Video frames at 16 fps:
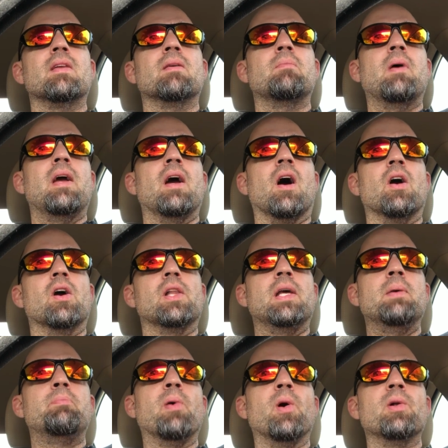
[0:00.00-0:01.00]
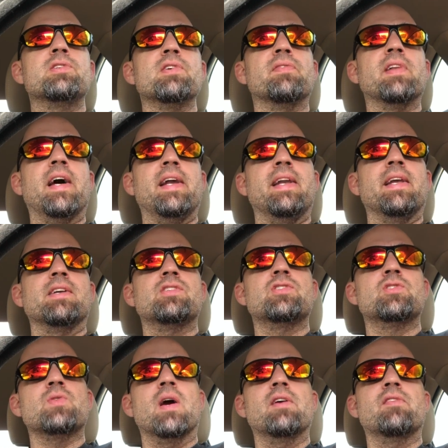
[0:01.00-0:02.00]
May Harley bolts of lightning
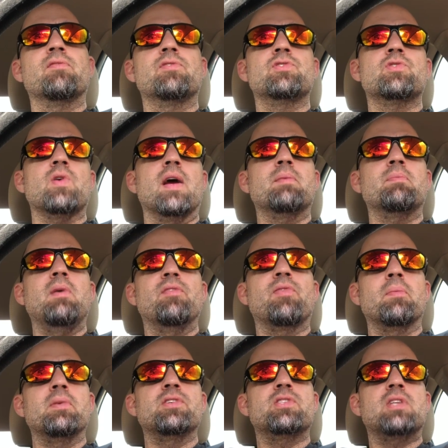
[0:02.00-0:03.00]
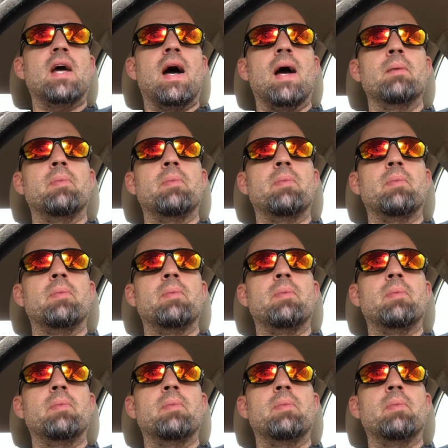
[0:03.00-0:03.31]
strike me from the sky,